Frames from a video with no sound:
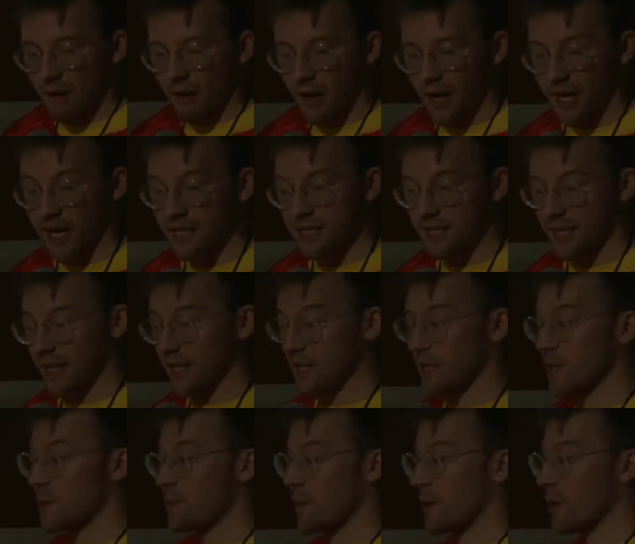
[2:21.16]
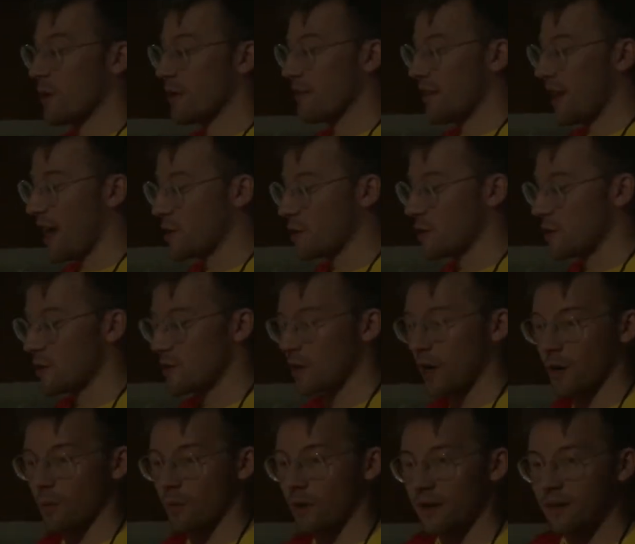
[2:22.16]
in the spirit of that, should
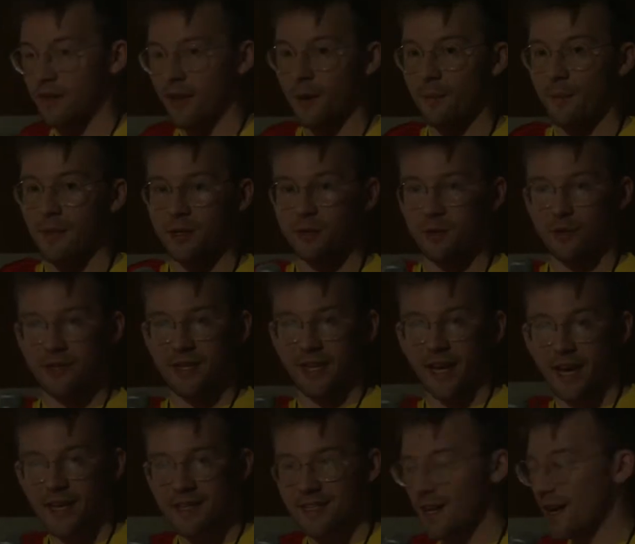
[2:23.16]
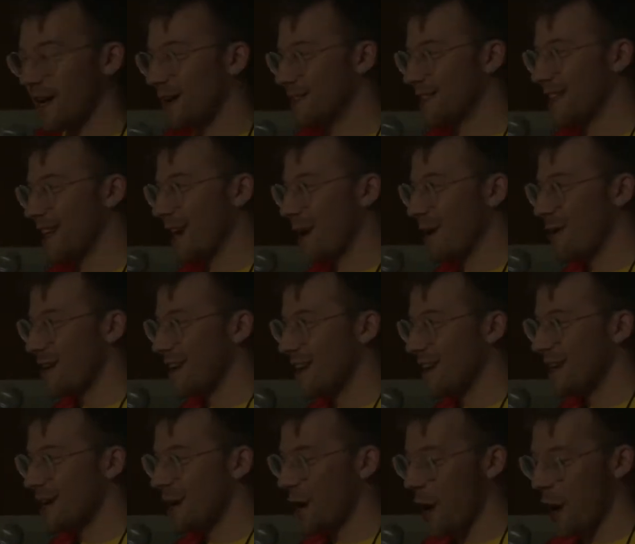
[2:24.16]
start with introducing Asa
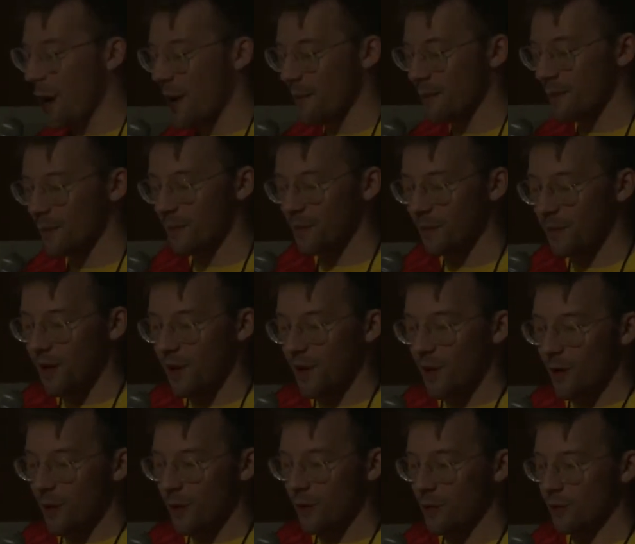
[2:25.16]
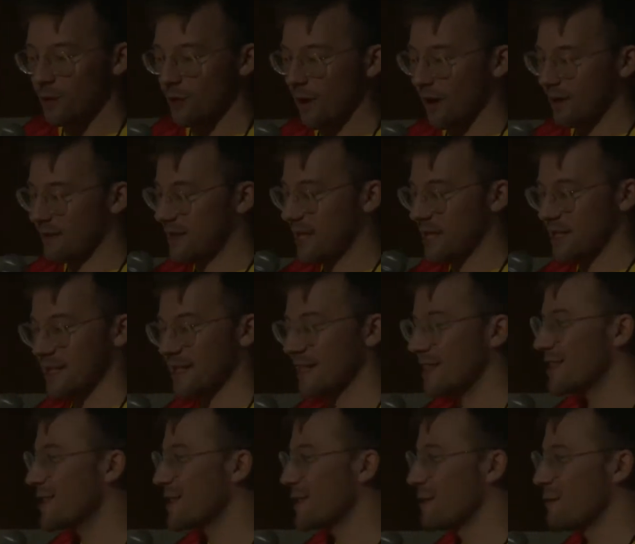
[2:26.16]
Altegari, who doesn't
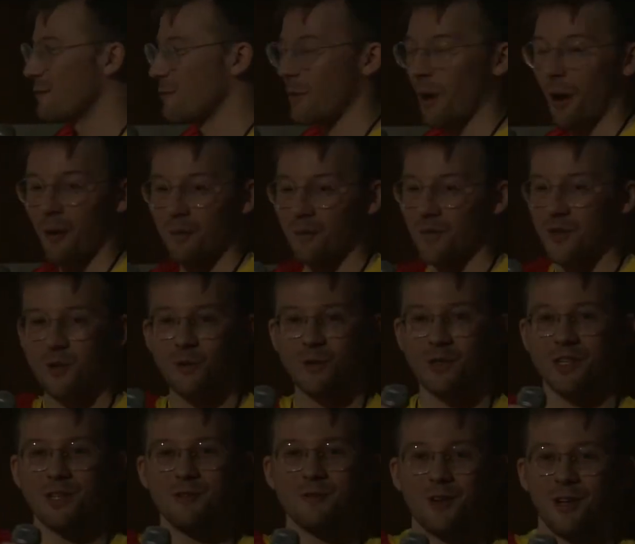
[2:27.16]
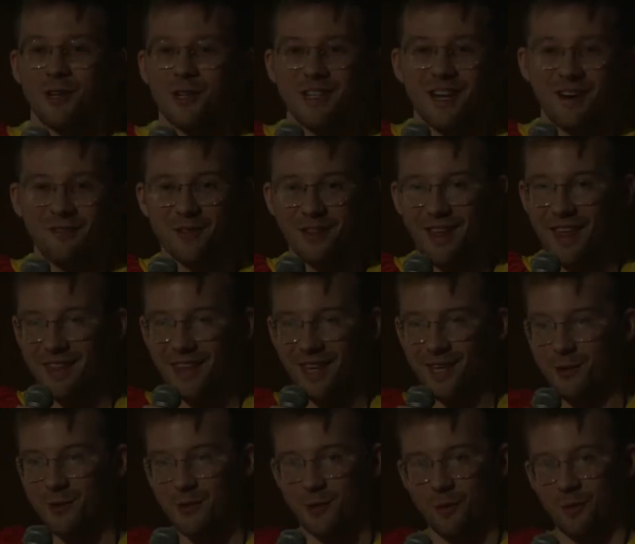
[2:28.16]
need a huge introduction after that. Thank
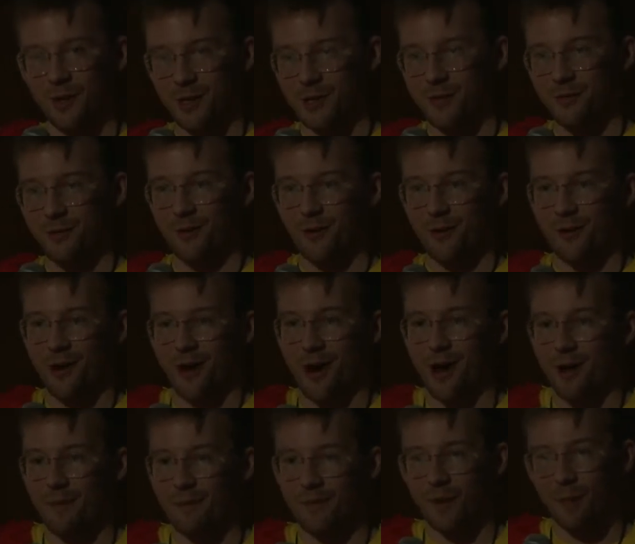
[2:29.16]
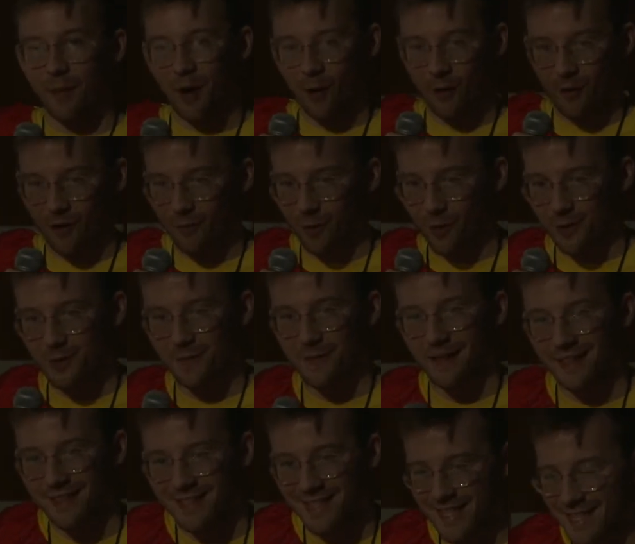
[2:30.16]
you so much for the power of
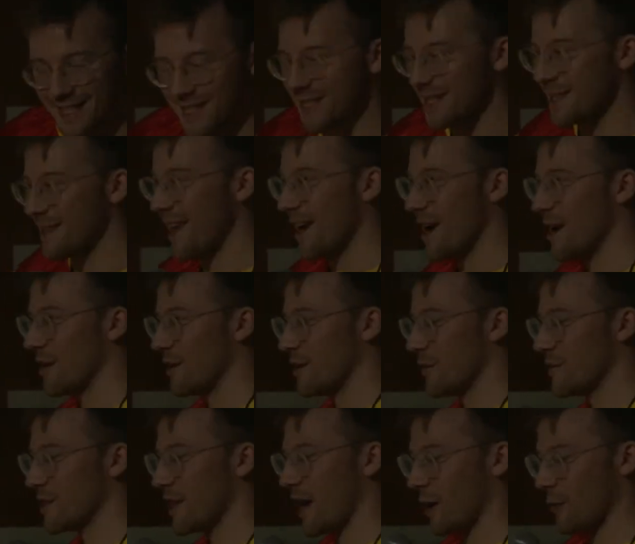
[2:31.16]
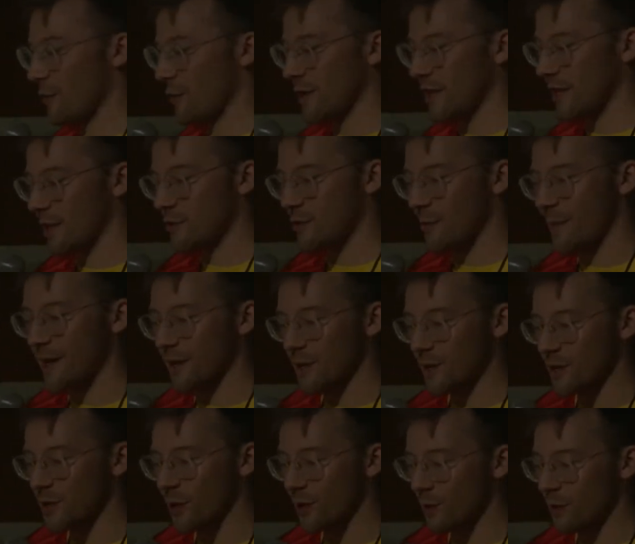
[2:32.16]
possibilities there. You've set a really
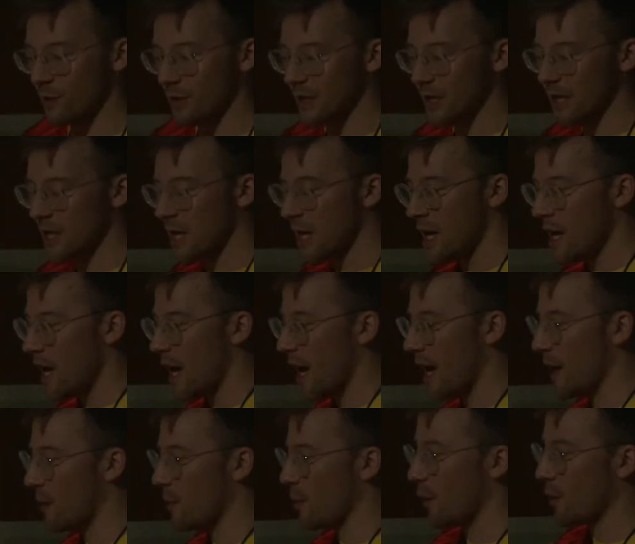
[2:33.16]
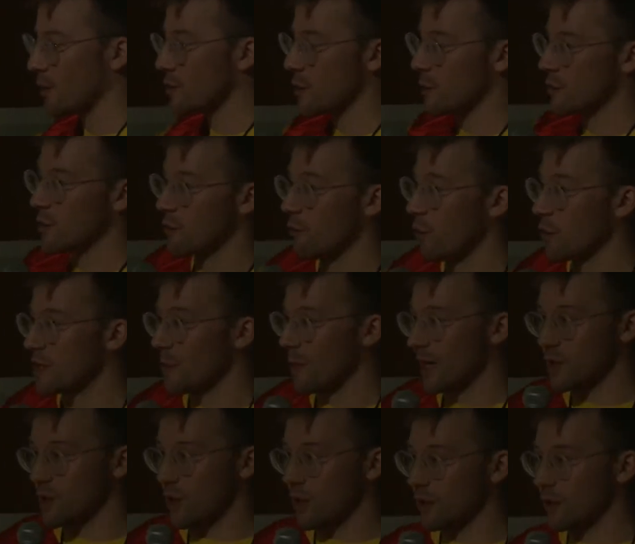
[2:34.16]
tremendous tone. Also to Rosie
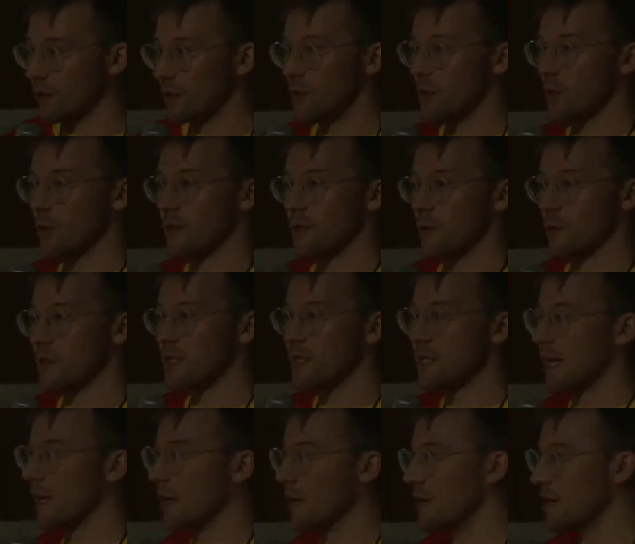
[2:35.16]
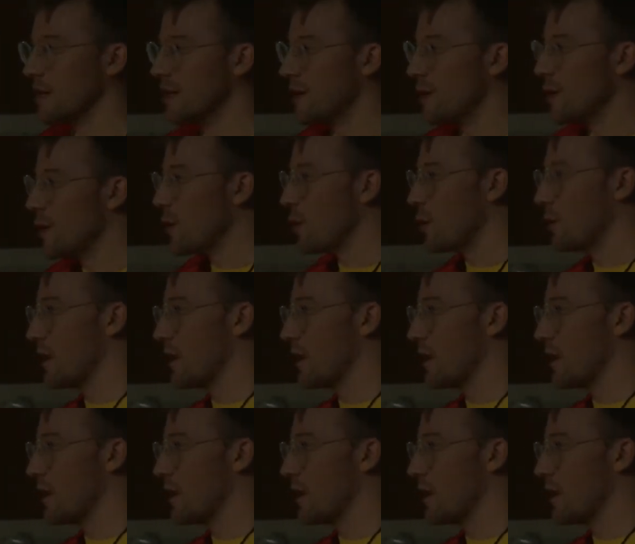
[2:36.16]
McDonald, who is our singer, who